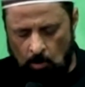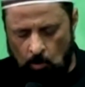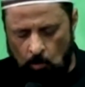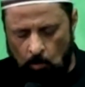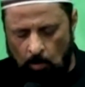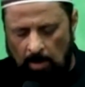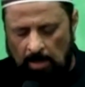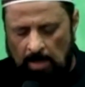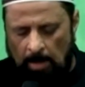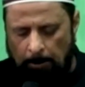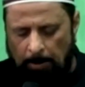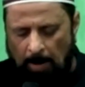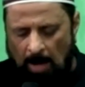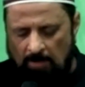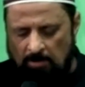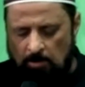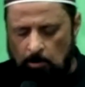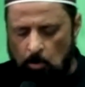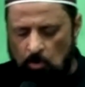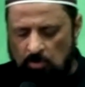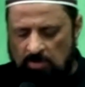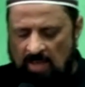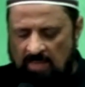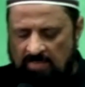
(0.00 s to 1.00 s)
when the Prophet
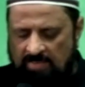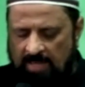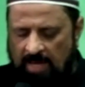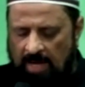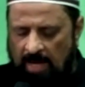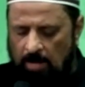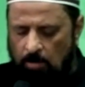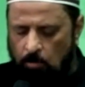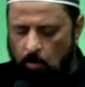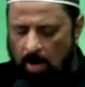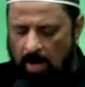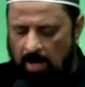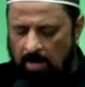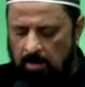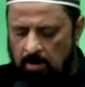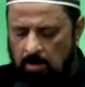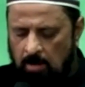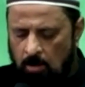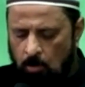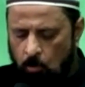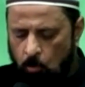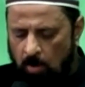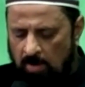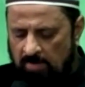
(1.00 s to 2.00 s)
Musa said, when
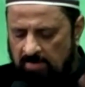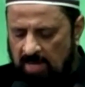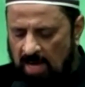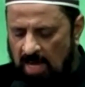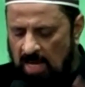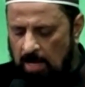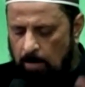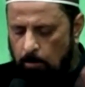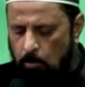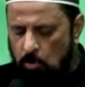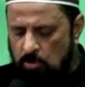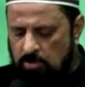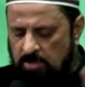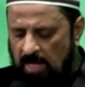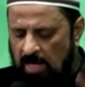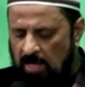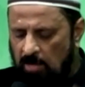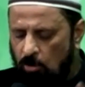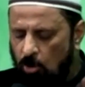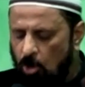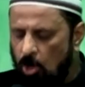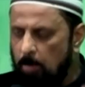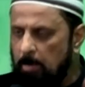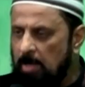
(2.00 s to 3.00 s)
Waiskala Musa
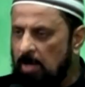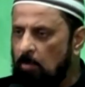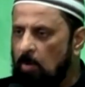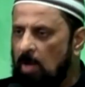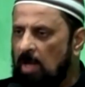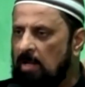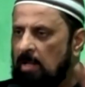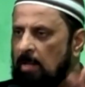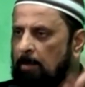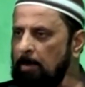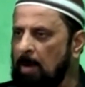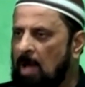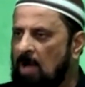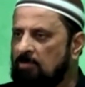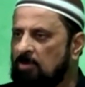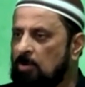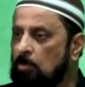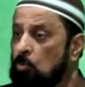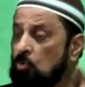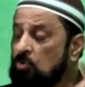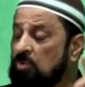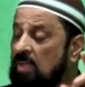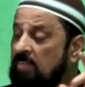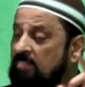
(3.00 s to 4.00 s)
liqomi, when the Prophet
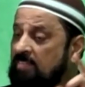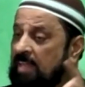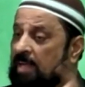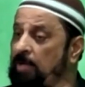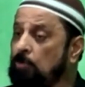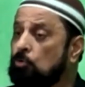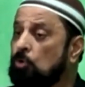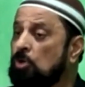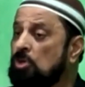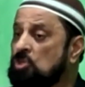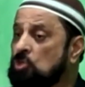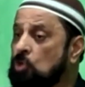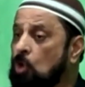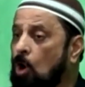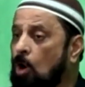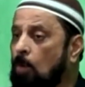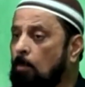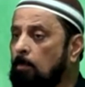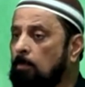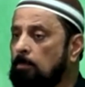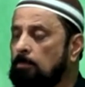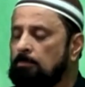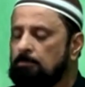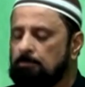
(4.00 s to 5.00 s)
Musa said to his
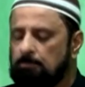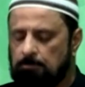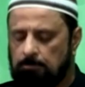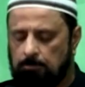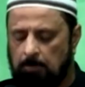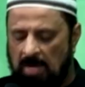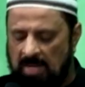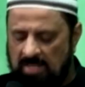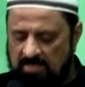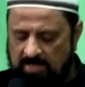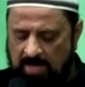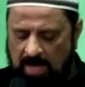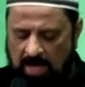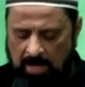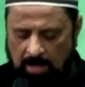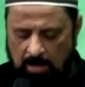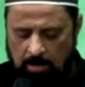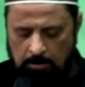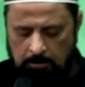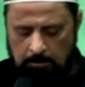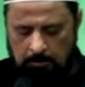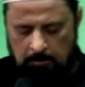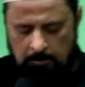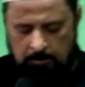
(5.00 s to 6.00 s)
qom, Bani
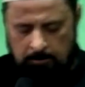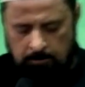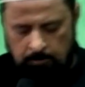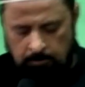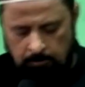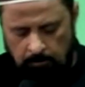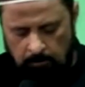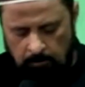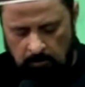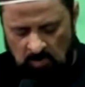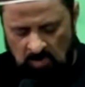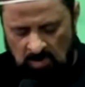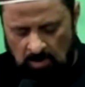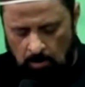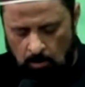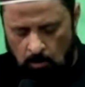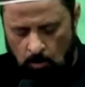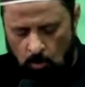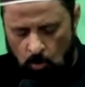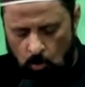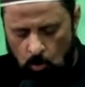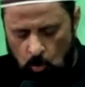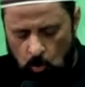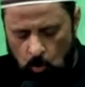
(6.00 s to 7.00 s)
Israel,
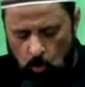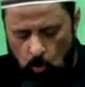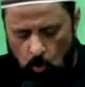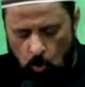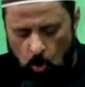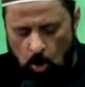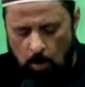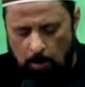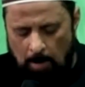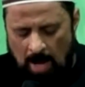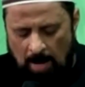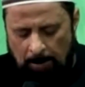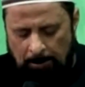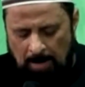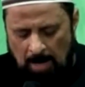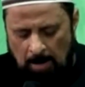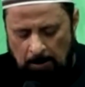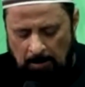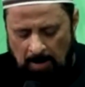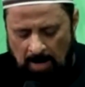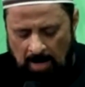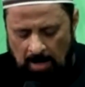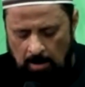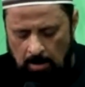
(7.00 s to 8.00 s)
oh my
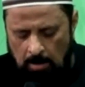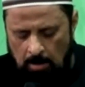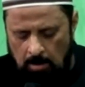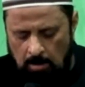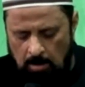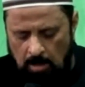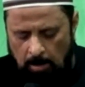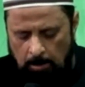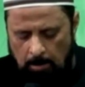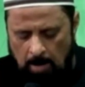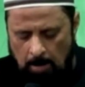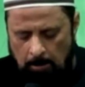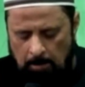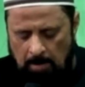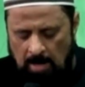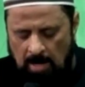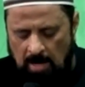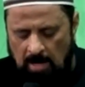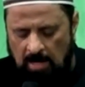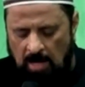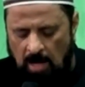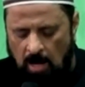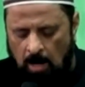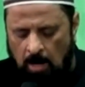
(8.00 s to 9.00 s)
people,
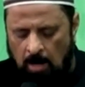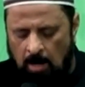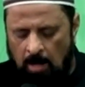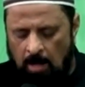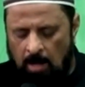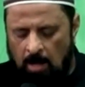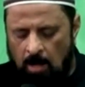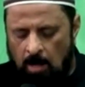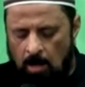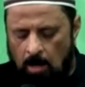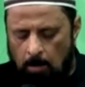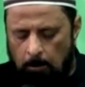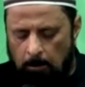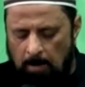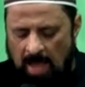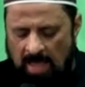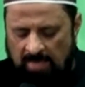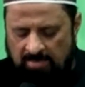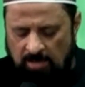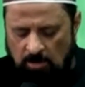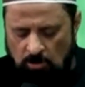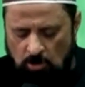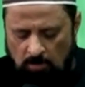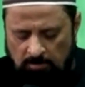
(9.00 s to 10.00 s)
remember the
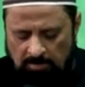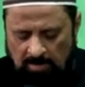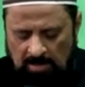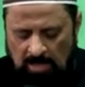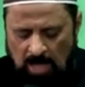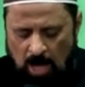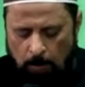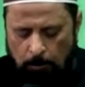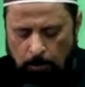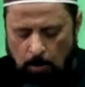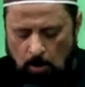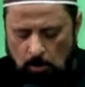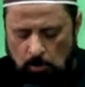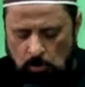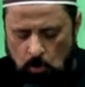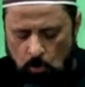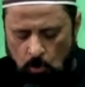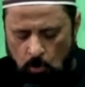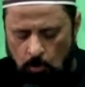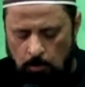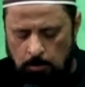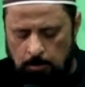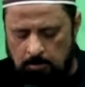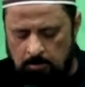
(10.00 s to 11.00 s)
blessings of Allah upon
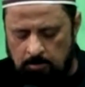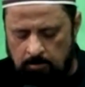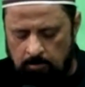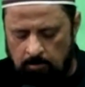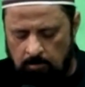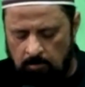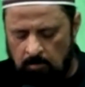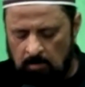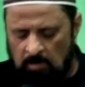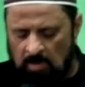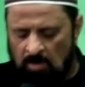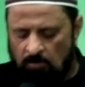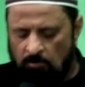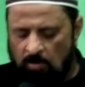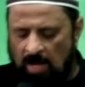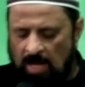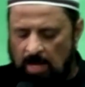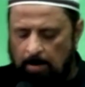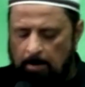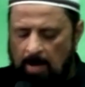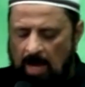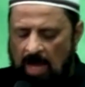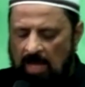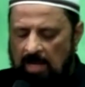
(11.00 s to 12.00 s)
you, when
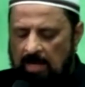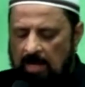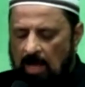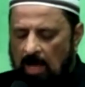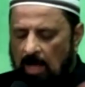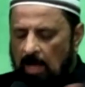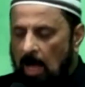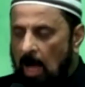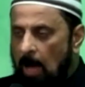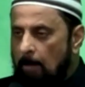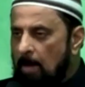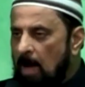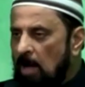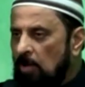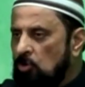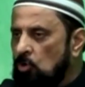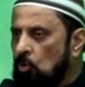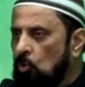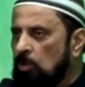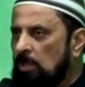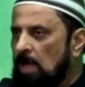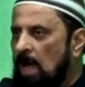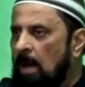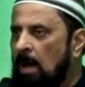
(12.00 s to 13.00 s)
he made among
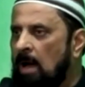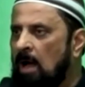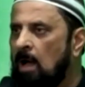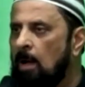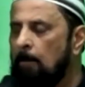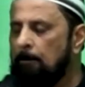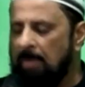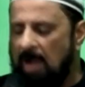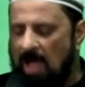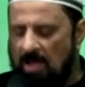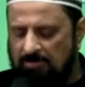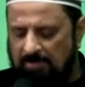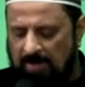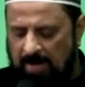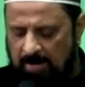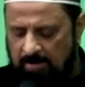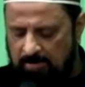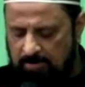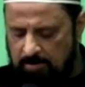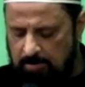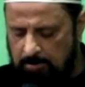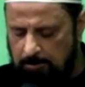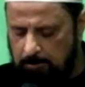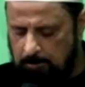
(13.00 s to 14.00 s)
you the
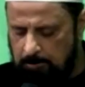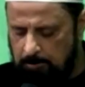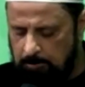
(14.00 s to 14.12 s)
prophets,